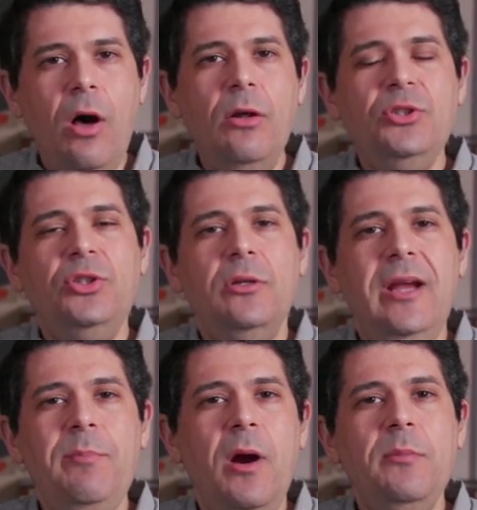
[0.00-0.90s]
culture
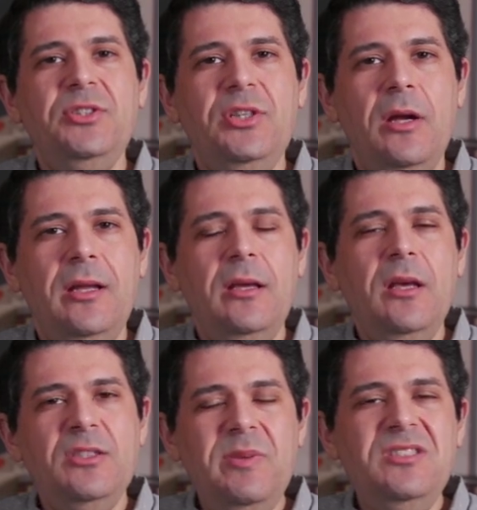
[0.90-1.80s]
at Parmigiani,
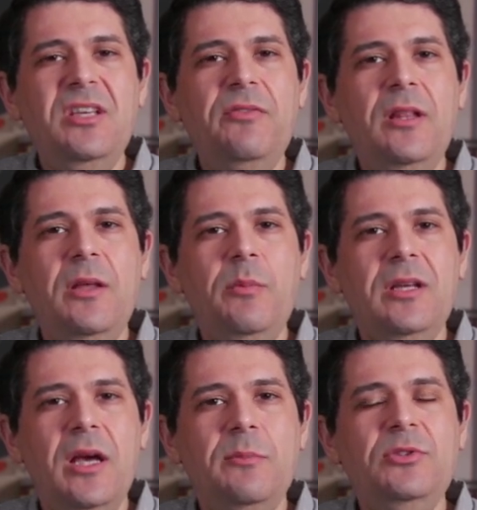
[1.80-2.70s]
specifically when
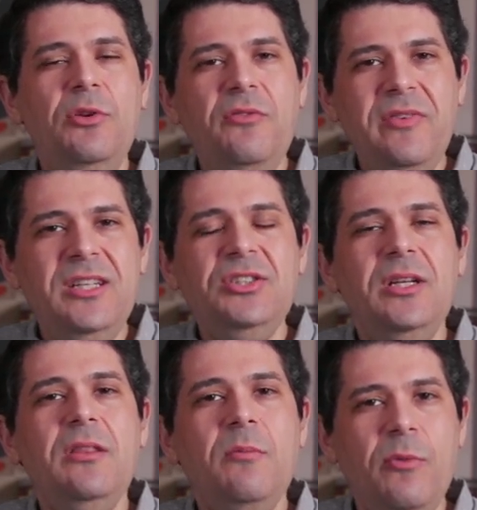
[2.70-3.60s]
it comes to
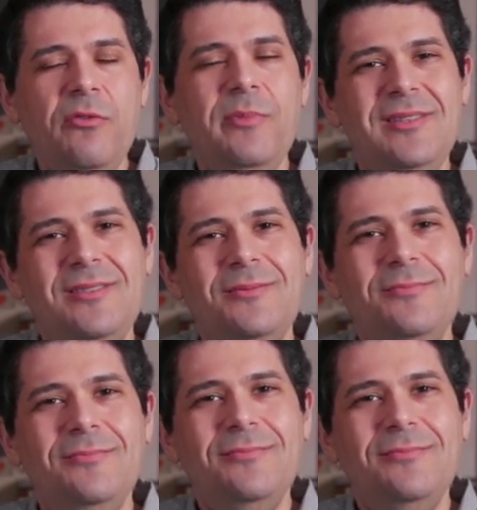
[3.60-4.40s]
finishing the movements?